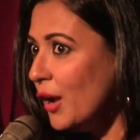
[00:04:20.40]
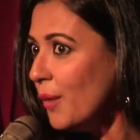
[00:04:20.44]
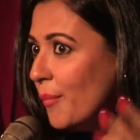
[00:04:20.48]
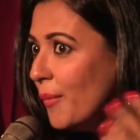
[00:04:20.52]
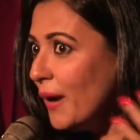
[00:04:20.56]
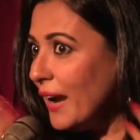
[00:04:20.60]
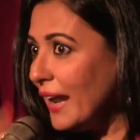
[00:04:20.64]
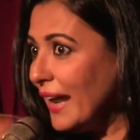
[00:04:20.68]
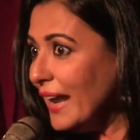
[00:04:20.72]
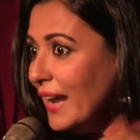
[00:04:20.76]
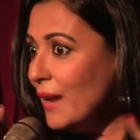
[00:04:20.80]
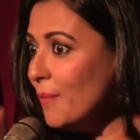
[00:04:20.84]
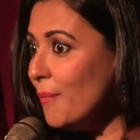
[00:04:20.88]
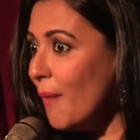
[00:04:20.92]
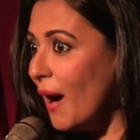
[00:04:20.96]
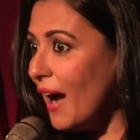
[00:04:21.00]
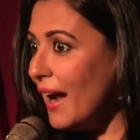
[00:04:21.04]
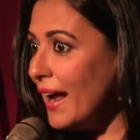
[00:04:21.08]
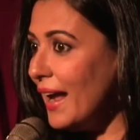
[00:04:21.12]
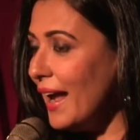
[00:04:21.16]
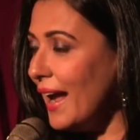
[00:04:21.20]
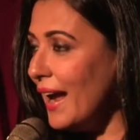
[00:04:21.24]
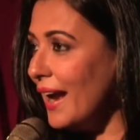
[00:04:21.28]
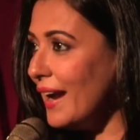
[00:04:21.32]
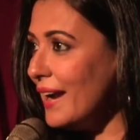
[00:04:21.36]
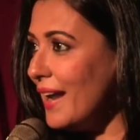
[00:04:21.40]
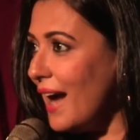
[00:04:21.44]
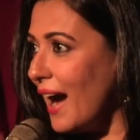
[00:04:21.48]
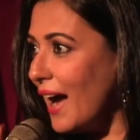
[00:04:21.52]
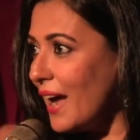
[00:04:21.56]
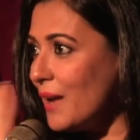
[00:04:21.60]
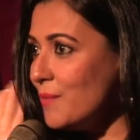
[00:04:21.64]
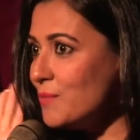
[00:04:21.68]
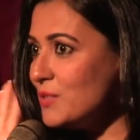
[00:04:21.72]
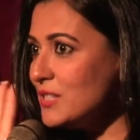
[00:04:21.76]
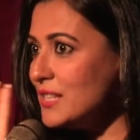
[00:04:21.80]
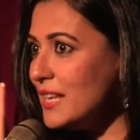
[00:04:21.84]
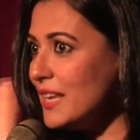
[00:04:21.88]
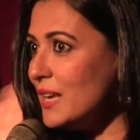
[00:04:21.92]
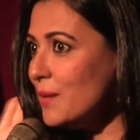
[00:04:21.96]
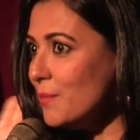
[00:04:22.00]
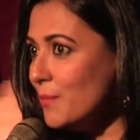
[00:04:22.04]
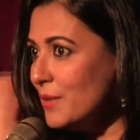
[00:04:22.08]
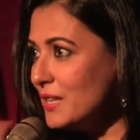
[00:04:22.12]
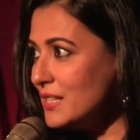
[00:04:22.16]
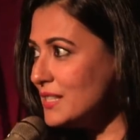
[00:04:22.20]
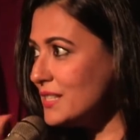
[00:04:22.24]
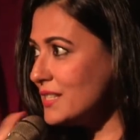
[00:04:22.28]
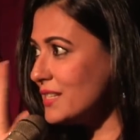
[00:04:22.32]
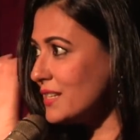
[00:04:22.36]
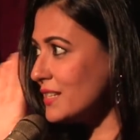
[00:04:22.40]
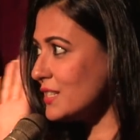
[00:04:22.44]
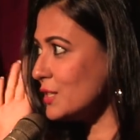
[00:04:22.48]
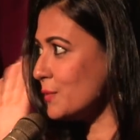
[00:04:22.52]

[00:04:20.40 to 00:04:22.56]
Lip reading: But in my head, I'm seeing Mr.